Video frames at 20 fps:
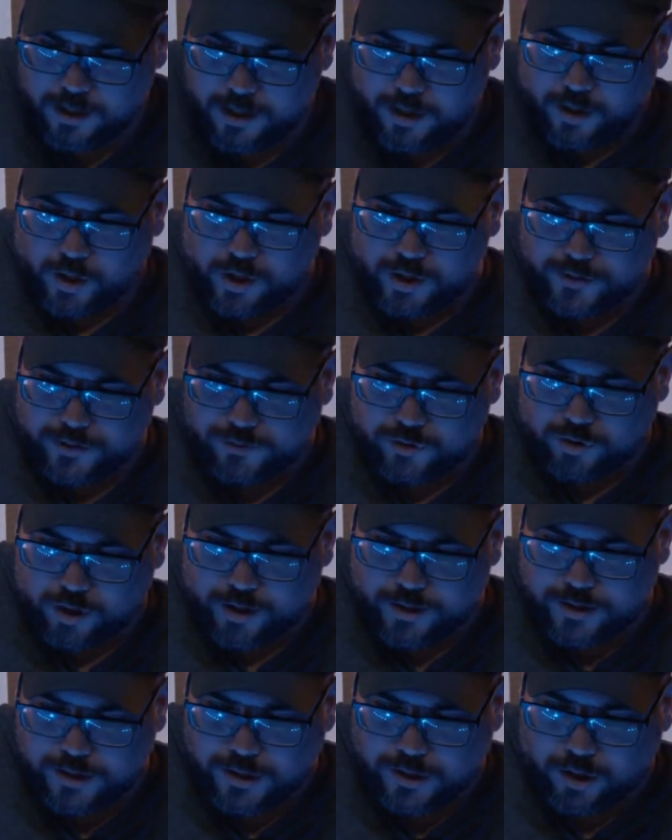Curse of
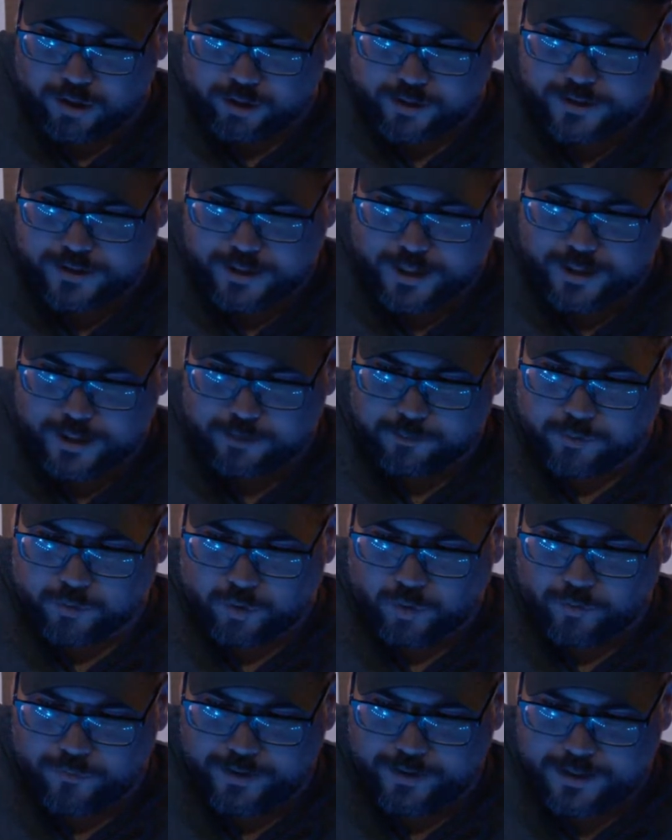Strahd is a dark setting.
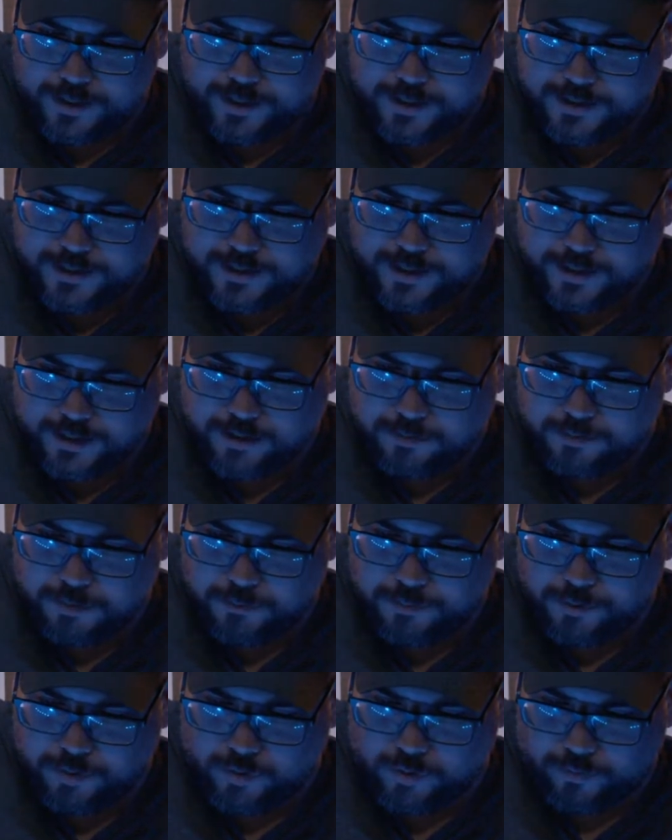Barovia is said to be
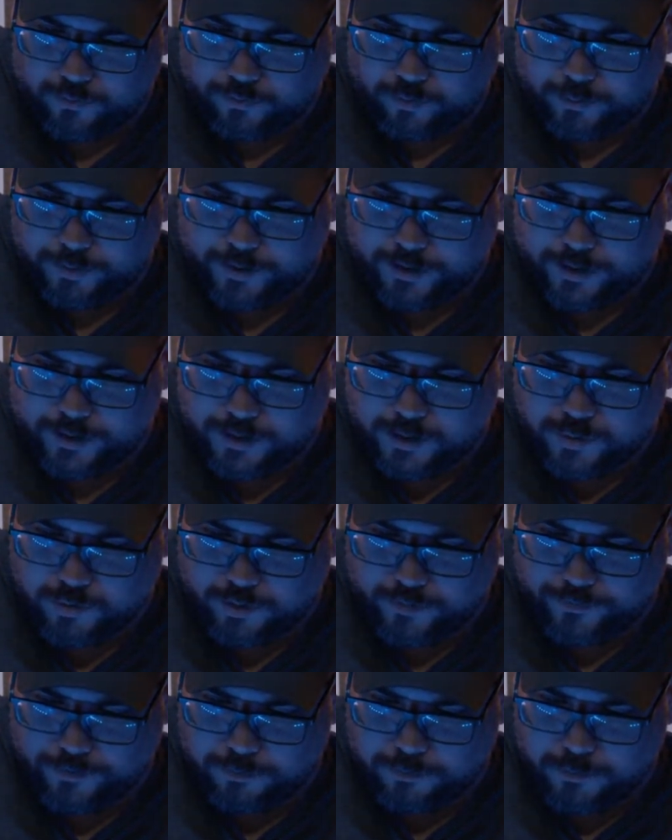beautiful, but it is
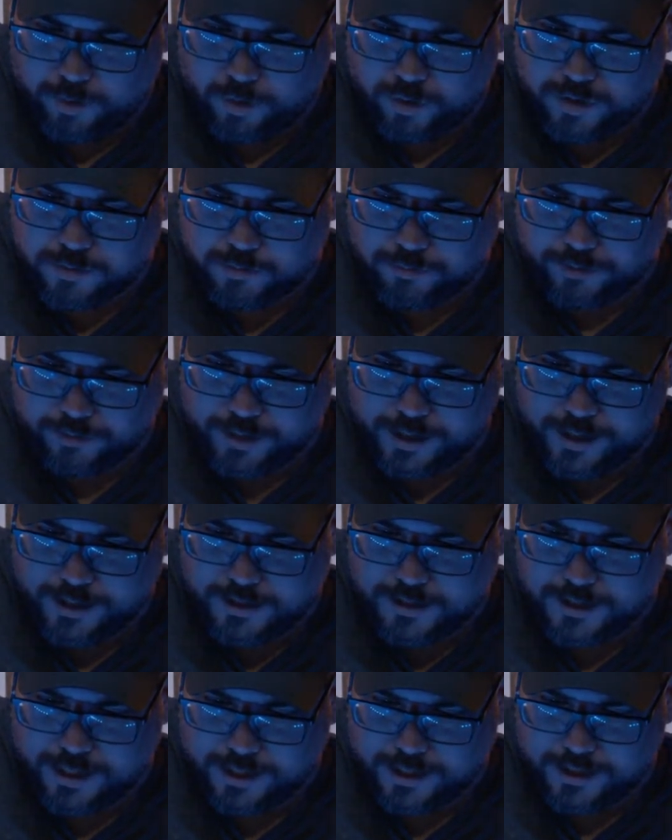one of the most bleak
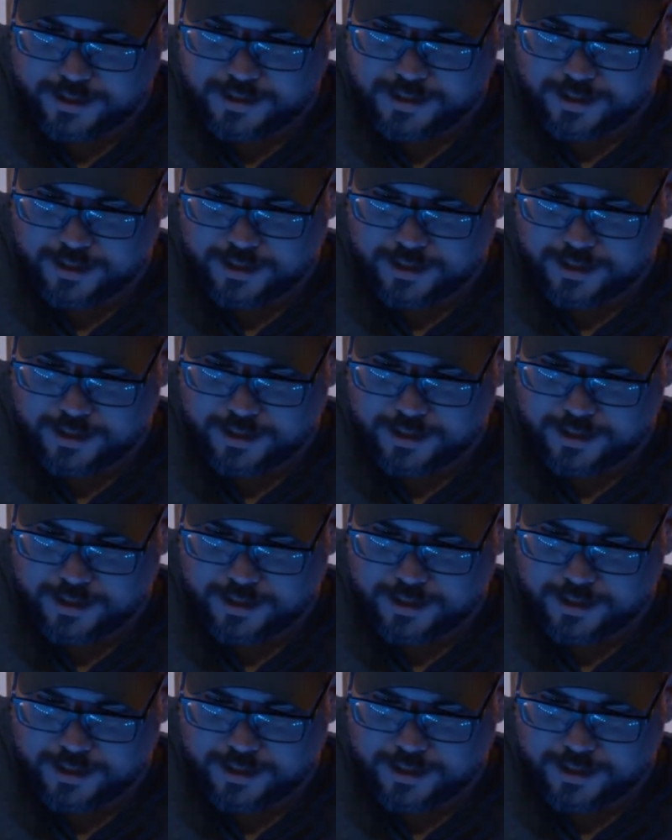settings in the